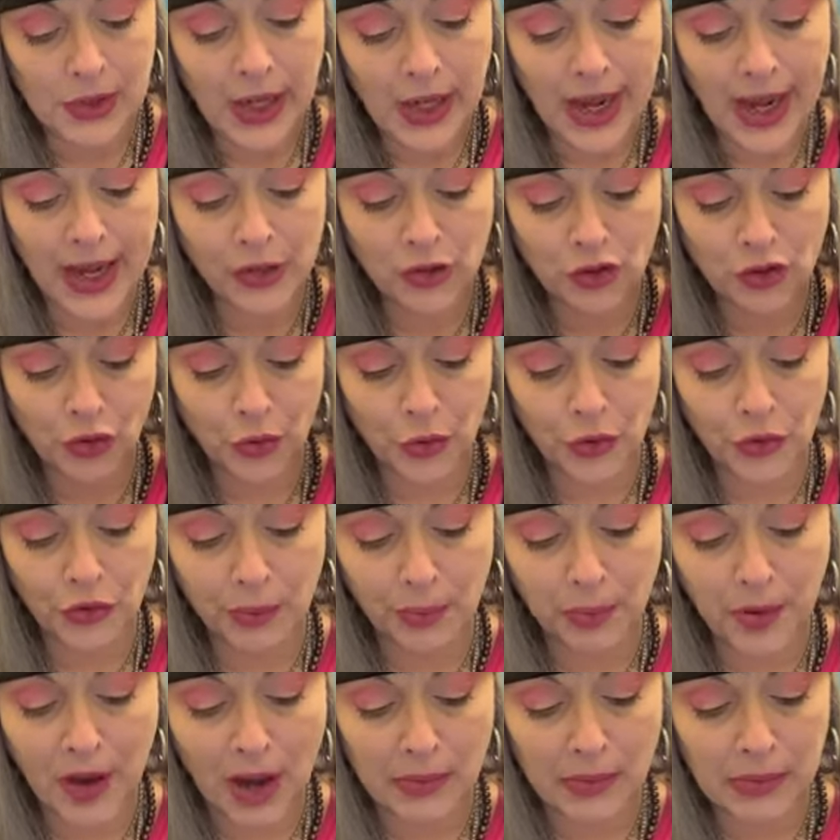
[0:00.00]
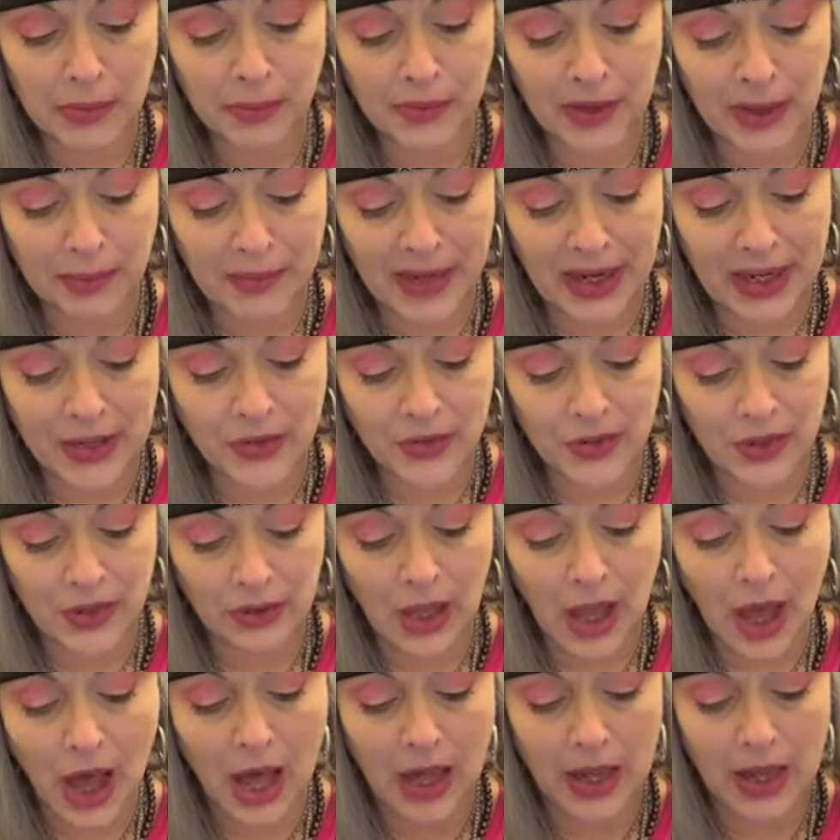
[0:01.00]
And truth probably means a
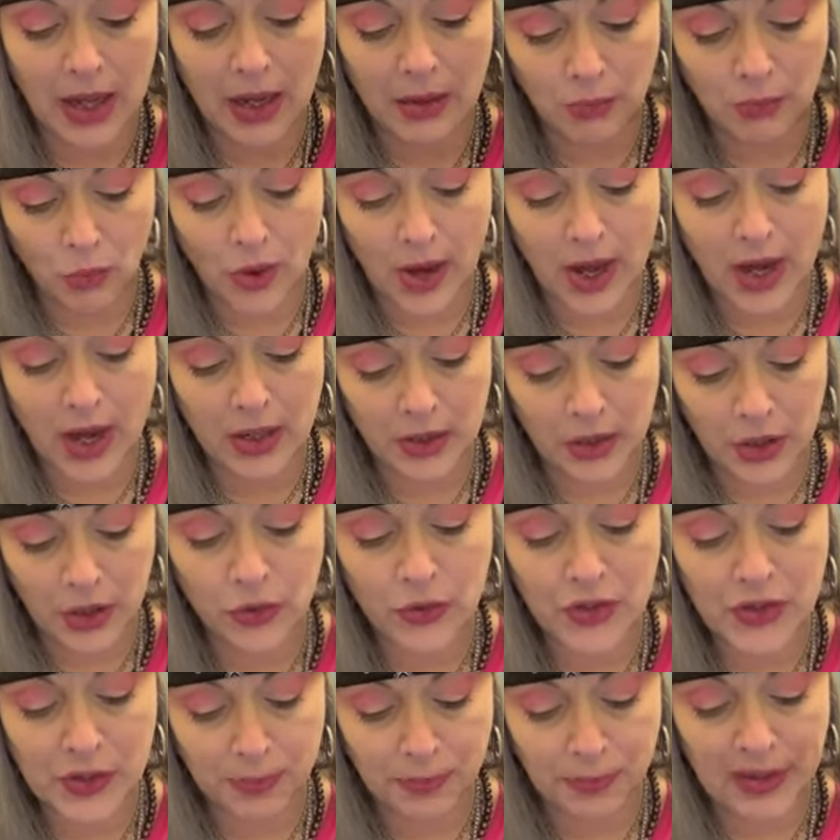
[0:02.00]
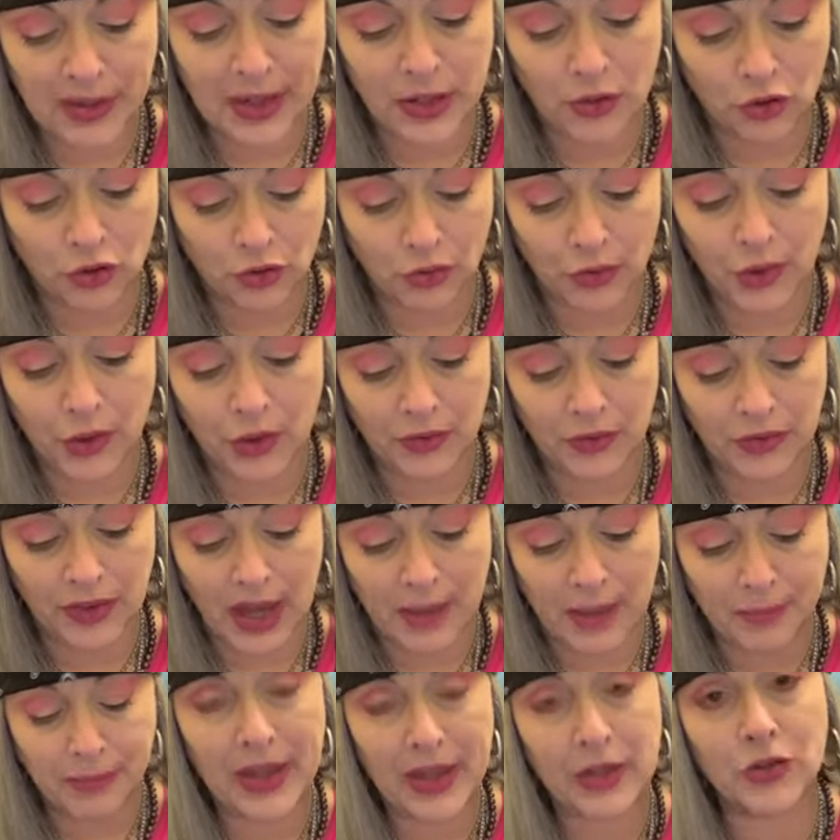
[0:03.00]
lot. And when you speak truth,
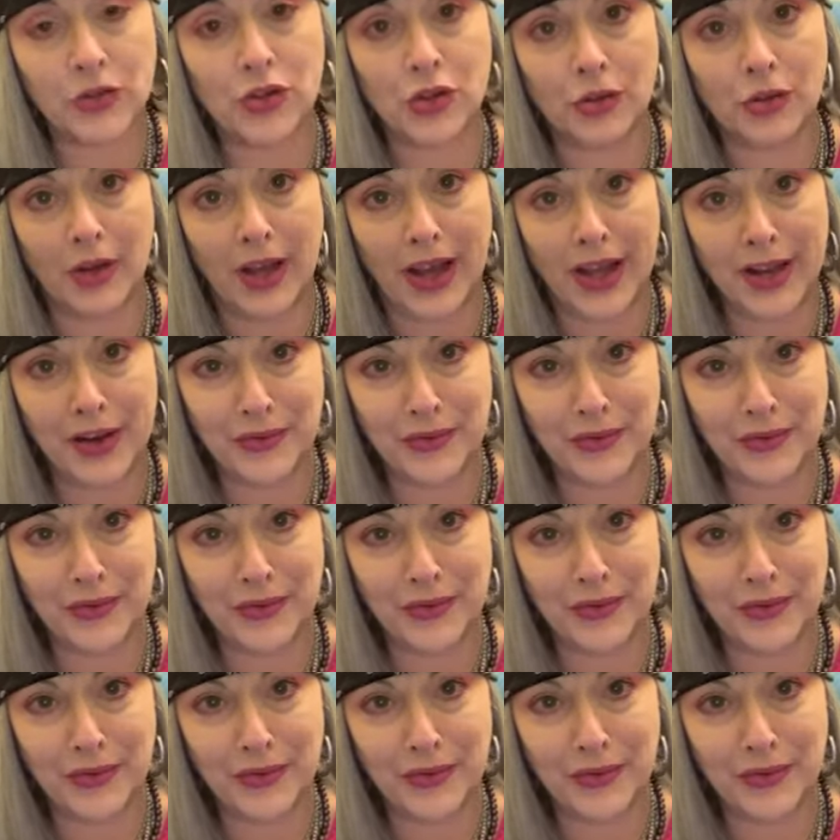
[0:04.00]
I bet you,